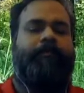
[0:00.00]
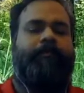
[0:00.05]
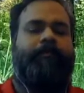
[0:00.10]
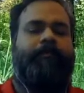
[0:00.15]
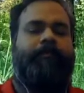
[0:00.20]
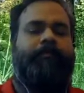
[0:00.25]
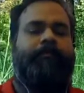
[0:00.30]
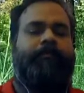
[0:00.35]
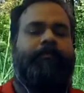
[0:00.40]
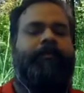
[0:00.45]

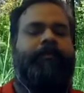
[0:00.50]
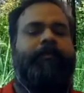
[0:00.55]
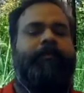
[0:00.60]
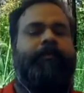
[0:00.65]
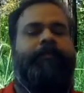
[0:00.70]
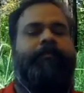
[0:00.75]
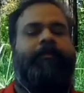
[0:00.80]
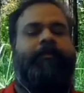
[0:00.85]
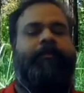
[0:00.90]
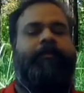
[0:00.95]

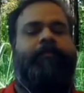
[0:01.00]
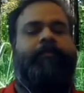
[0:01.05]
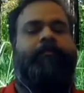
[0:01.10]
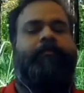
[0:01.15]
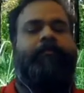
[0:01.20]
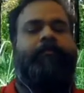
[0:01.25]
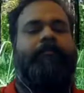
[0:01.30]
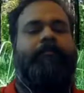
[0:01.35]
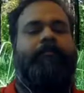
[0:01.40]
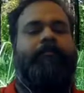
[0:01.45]
Typically, when
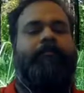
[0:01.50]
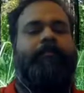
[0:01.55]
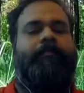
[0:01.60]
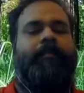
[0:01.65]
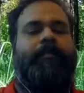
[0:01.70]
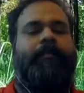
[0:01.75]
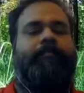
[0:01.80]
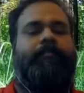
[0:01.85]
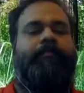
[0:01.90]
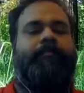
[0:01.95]
Sun